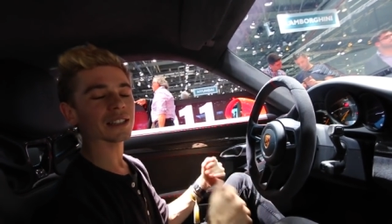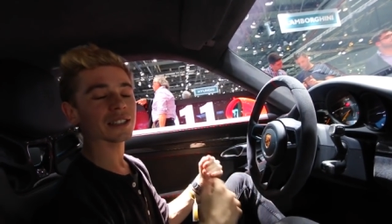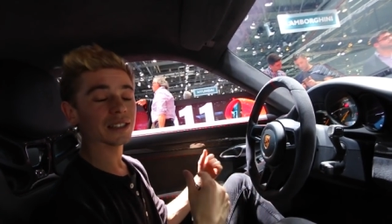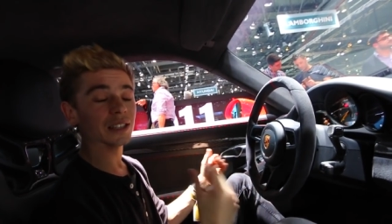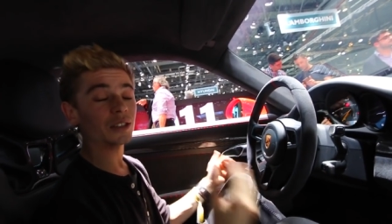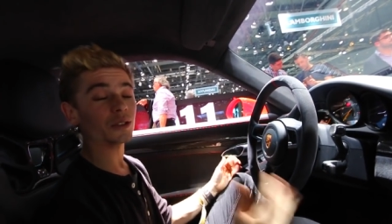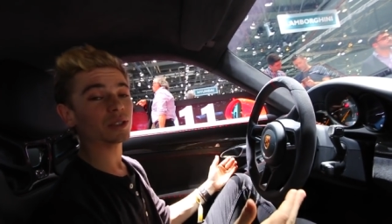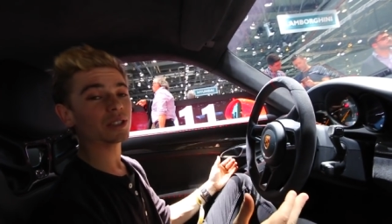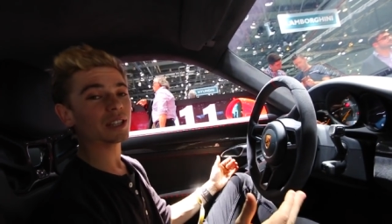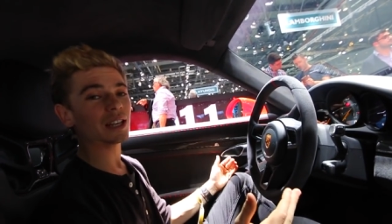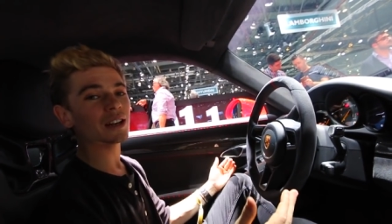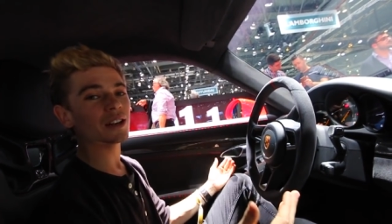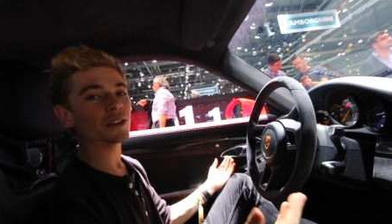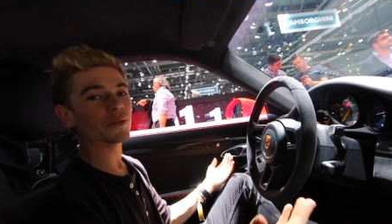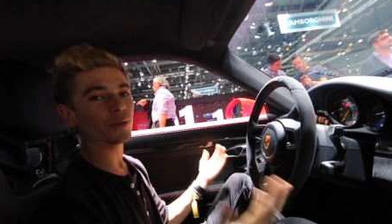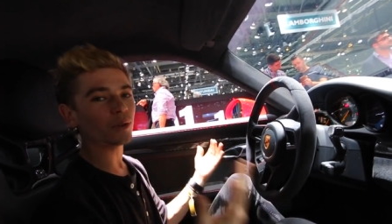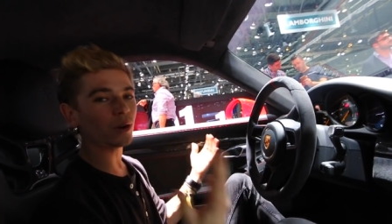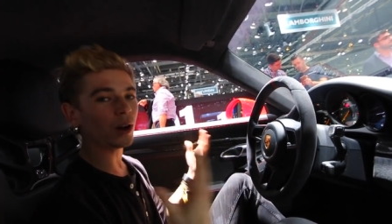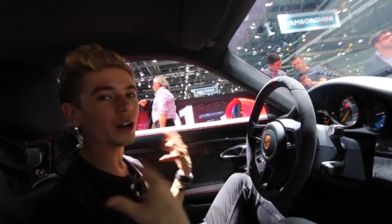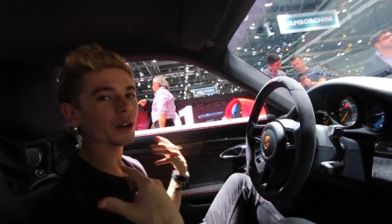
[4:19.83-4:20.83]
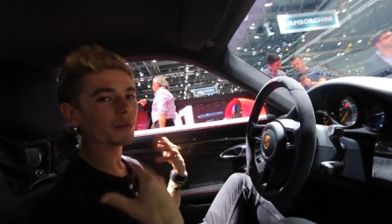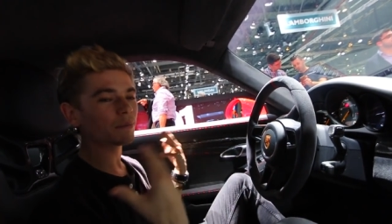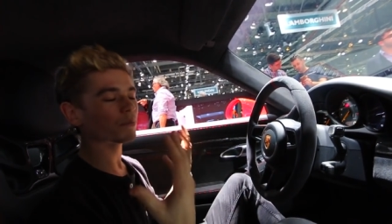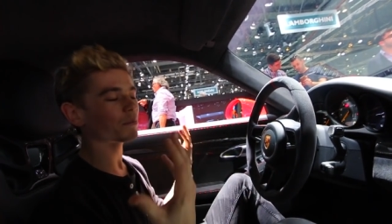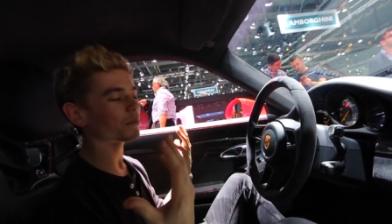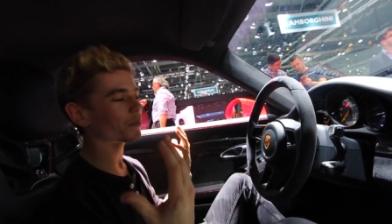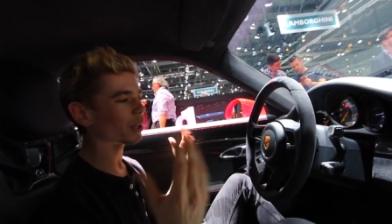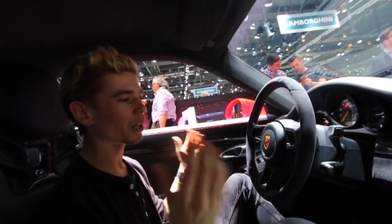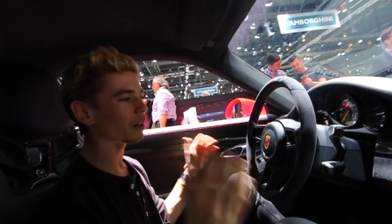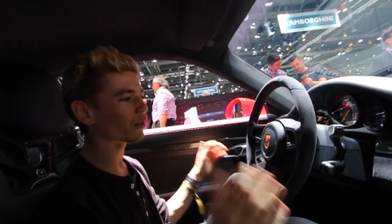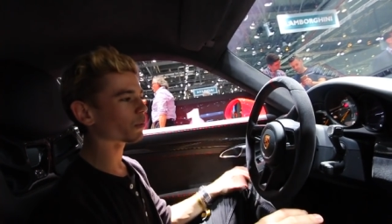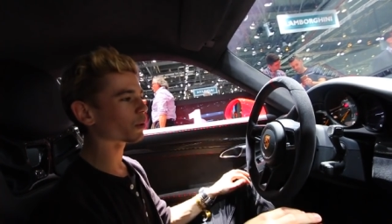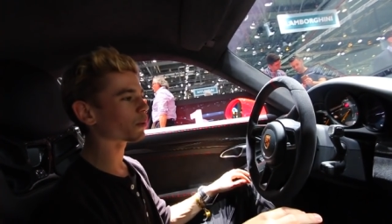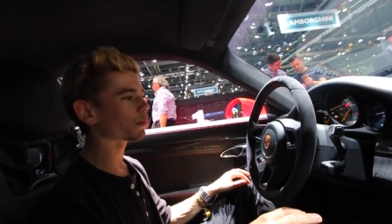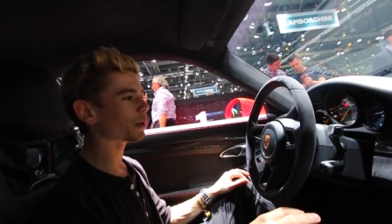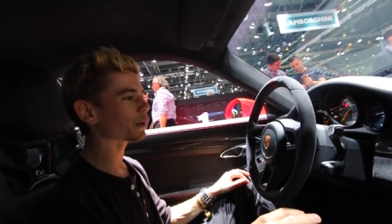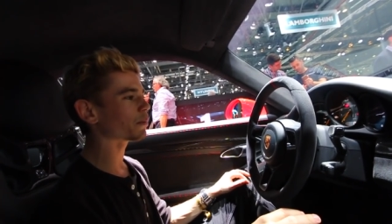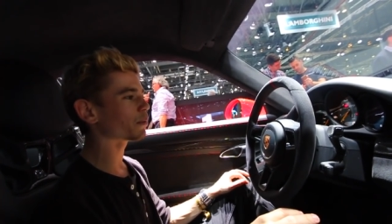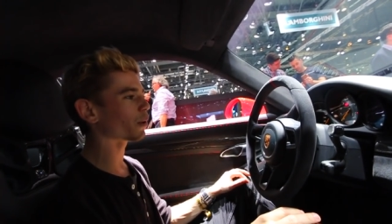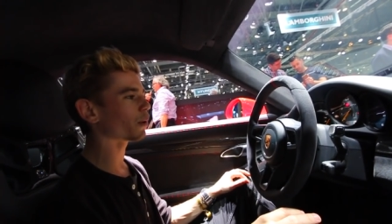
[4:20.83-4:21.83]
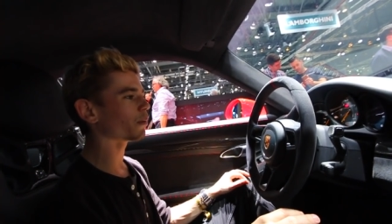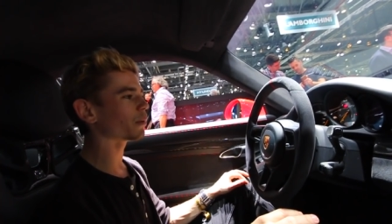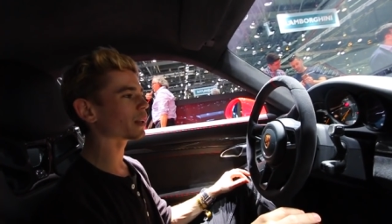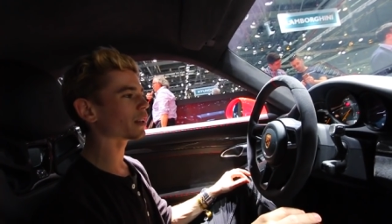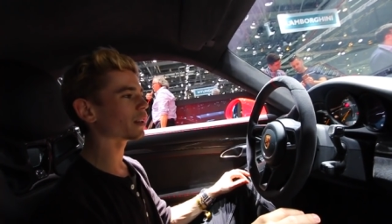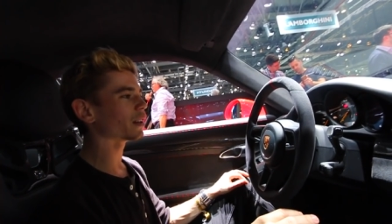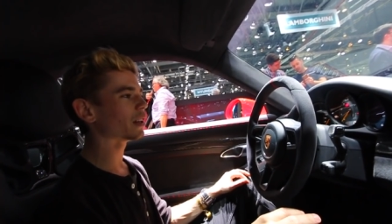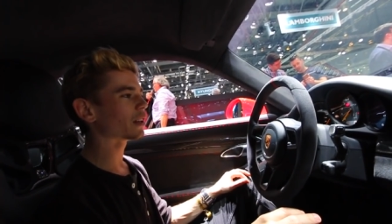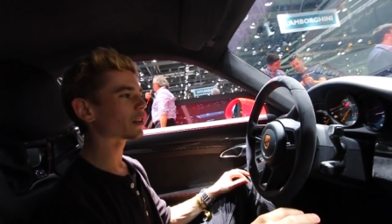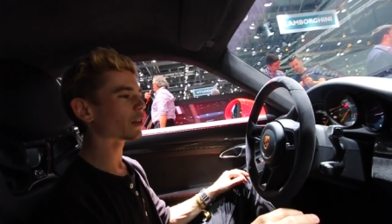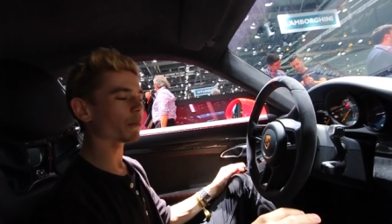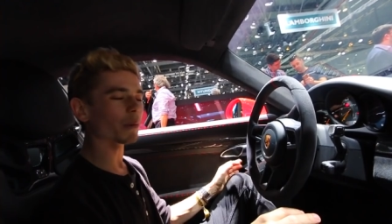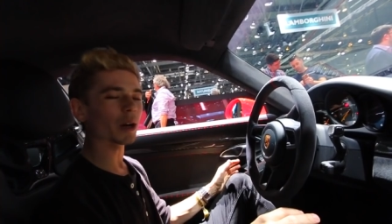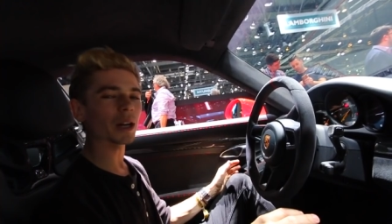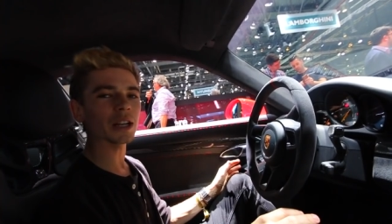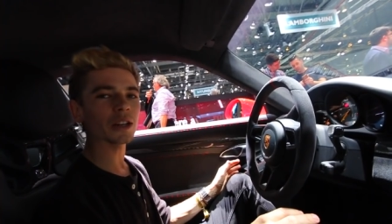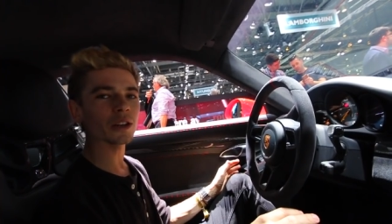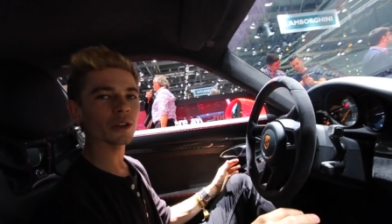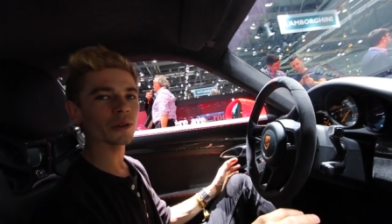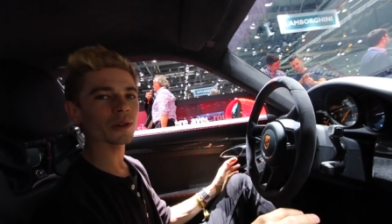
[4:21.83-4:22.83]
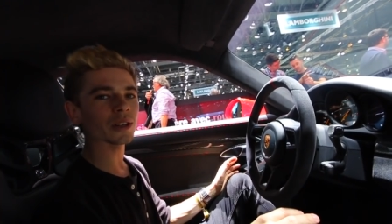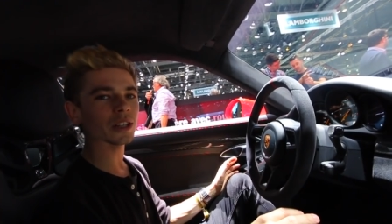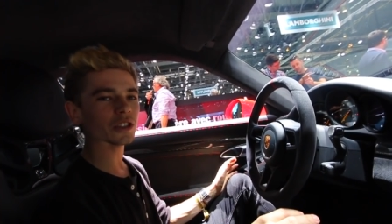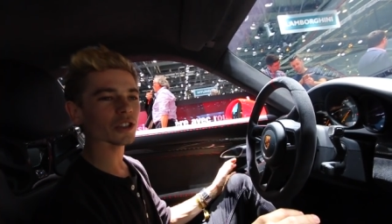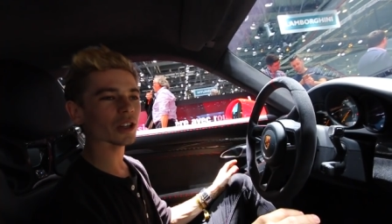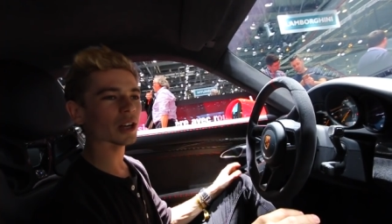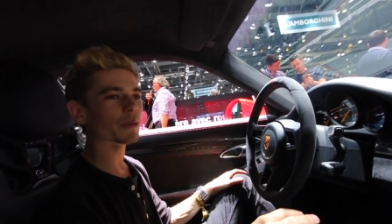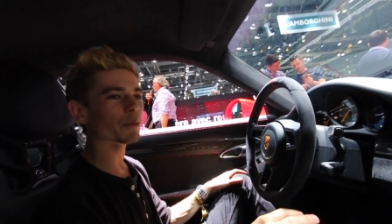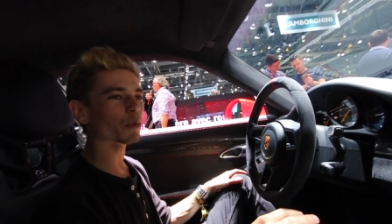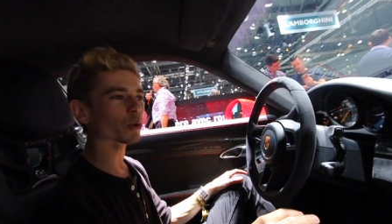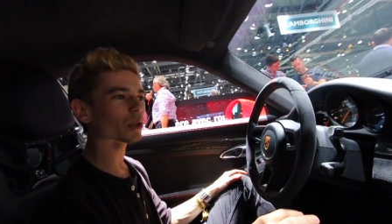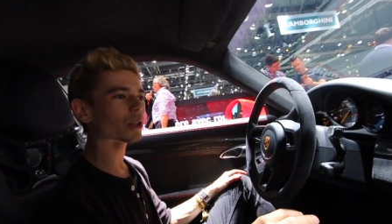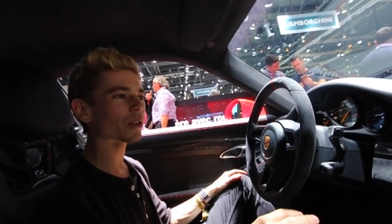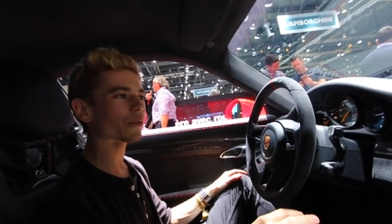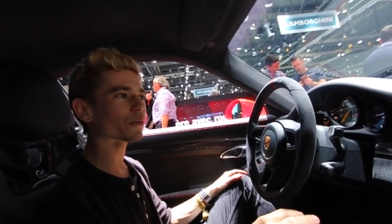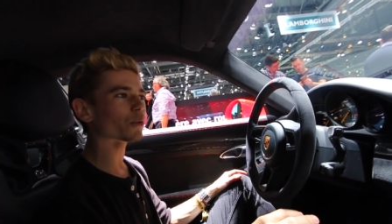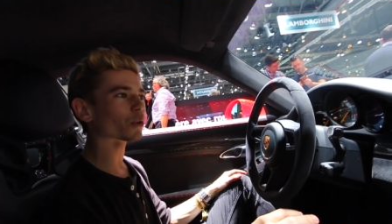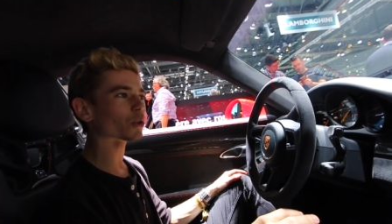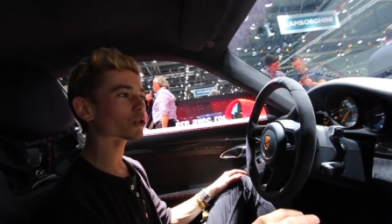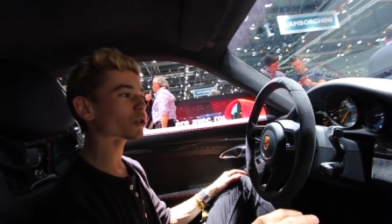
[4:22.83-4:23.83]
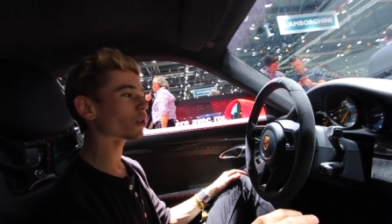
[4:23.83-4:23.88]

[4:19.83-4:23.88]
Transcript: still sell it for I think would be probably the money you initially bought it for.